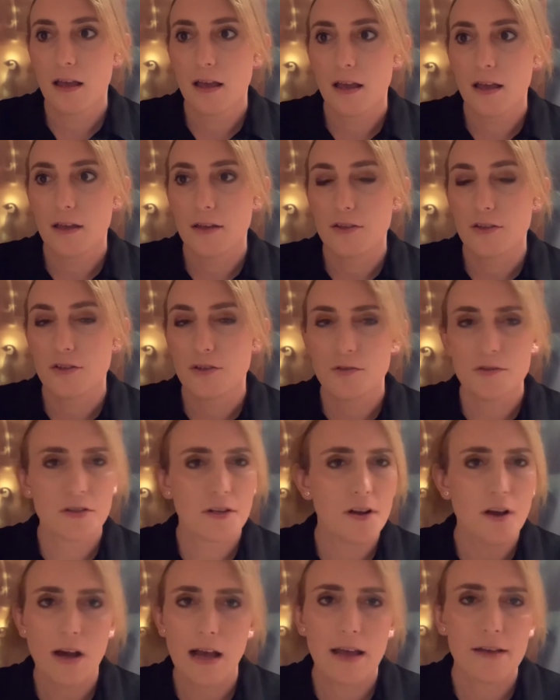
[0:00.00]
you do
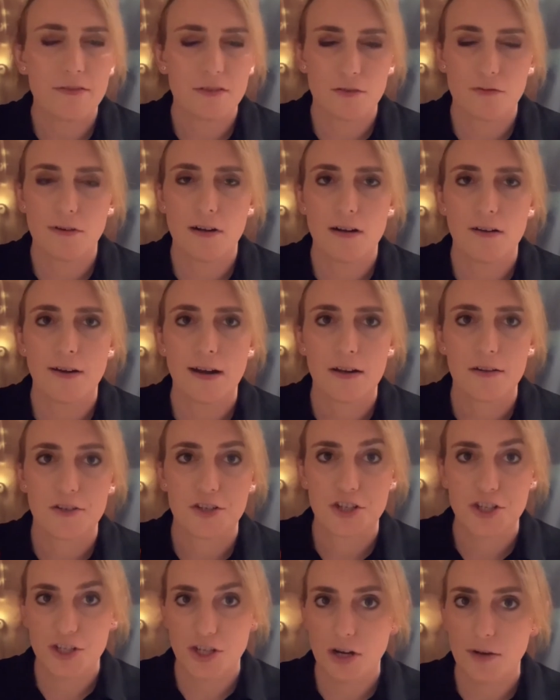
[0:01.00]
not have to run around
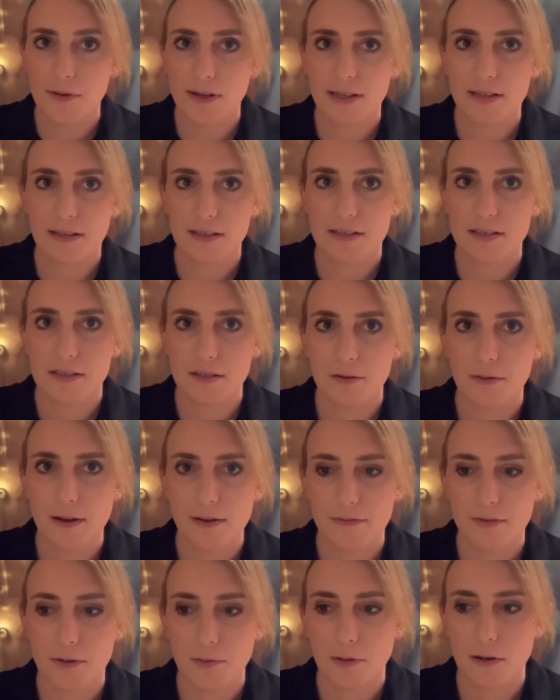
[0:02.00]
showing this to
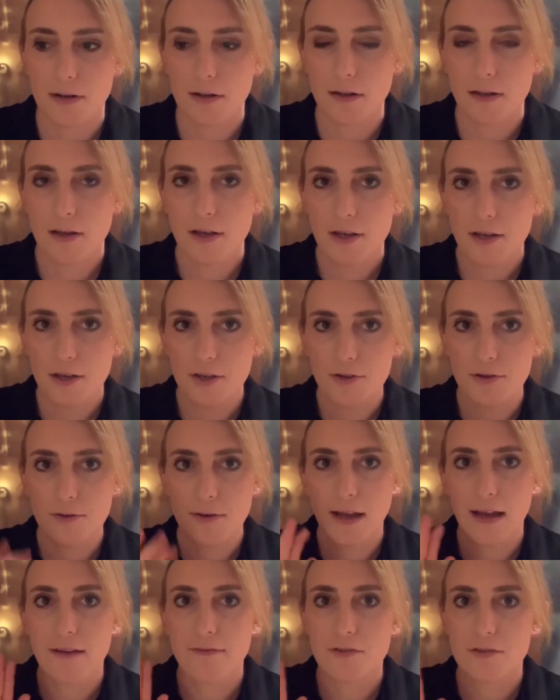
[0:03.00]
everyone. You
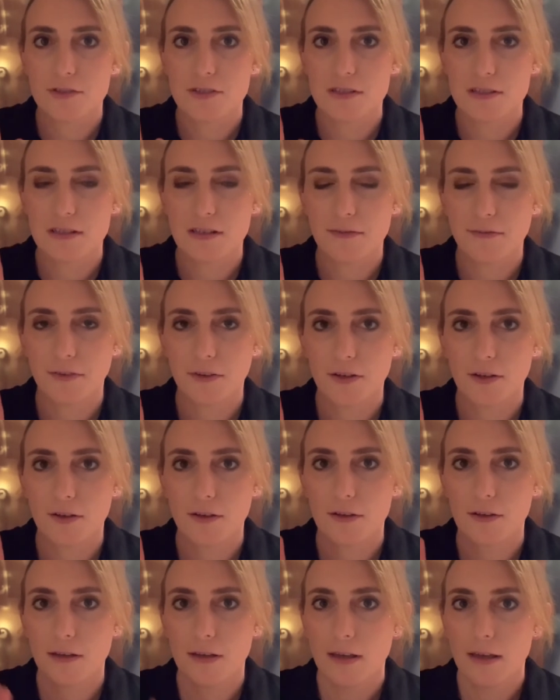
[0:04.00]
have your
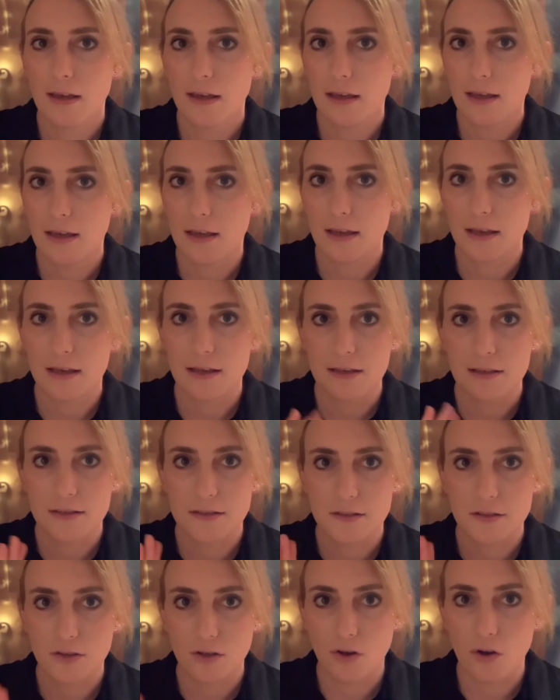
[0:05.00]
certificate, it
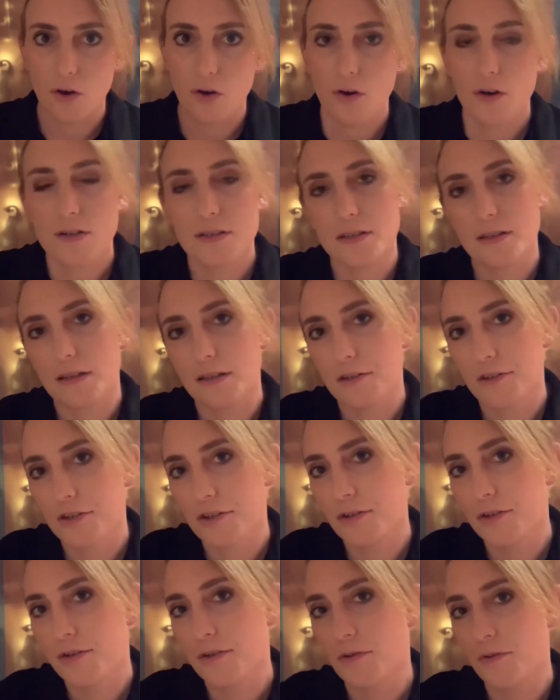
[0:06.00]
is logged, it
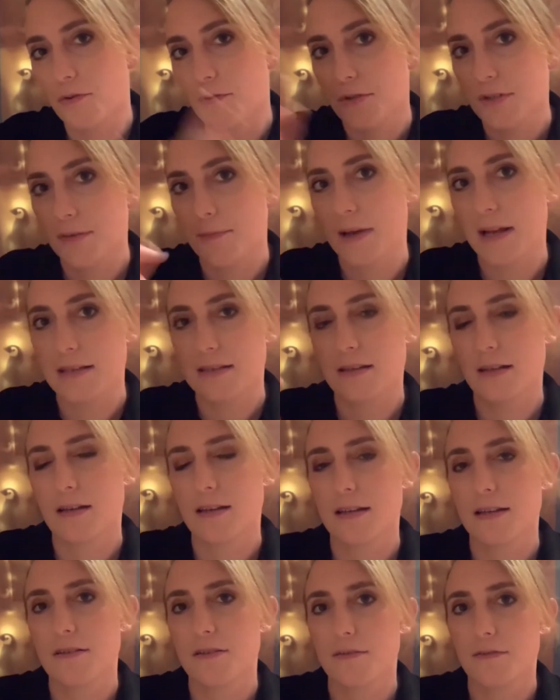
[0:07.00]
should
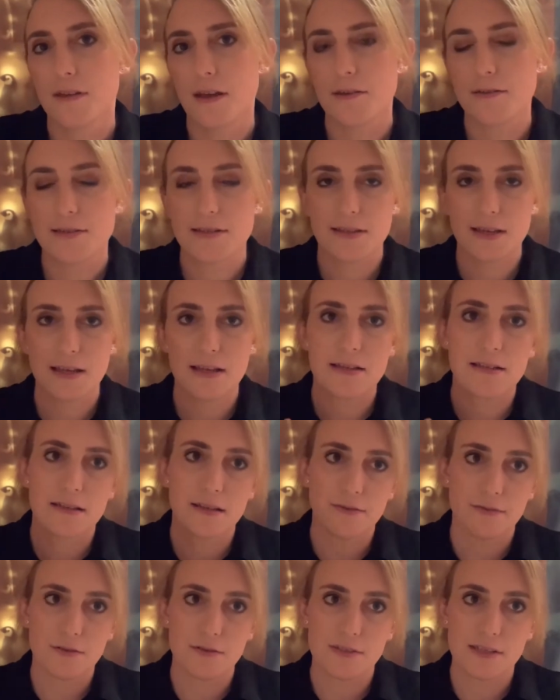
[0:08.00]
automatically do those things
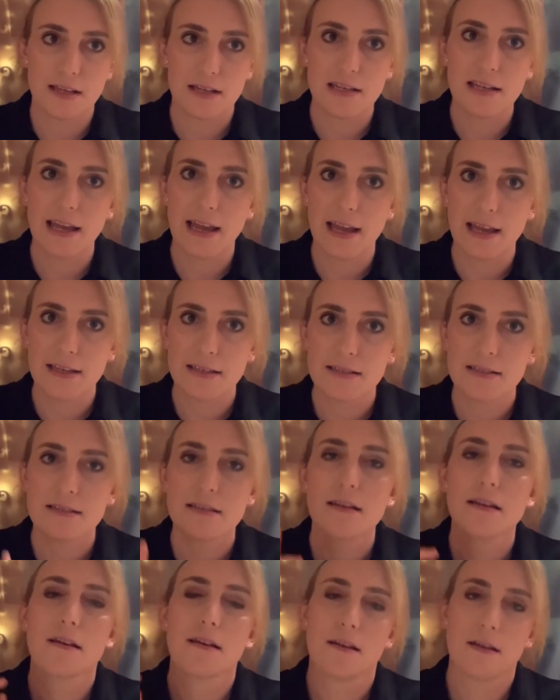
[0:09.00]
if you said yes
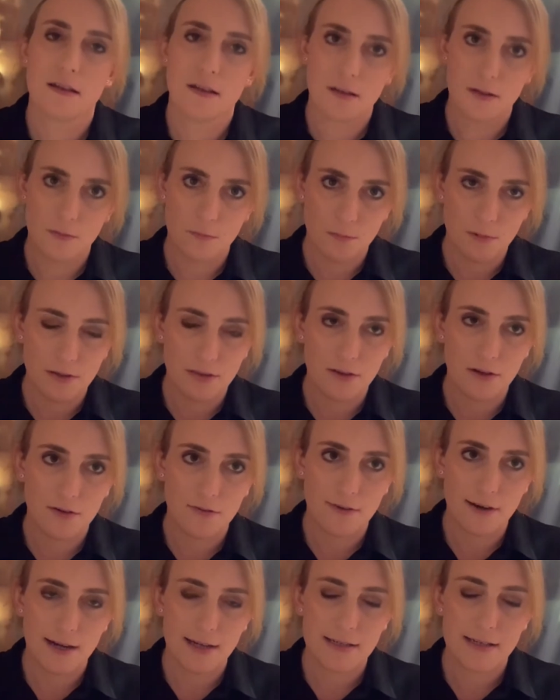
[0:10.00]
with the
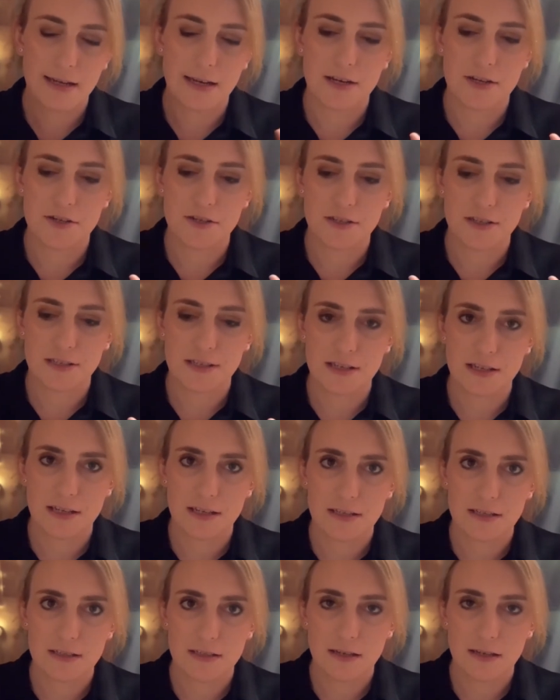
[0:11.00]
correct agencies.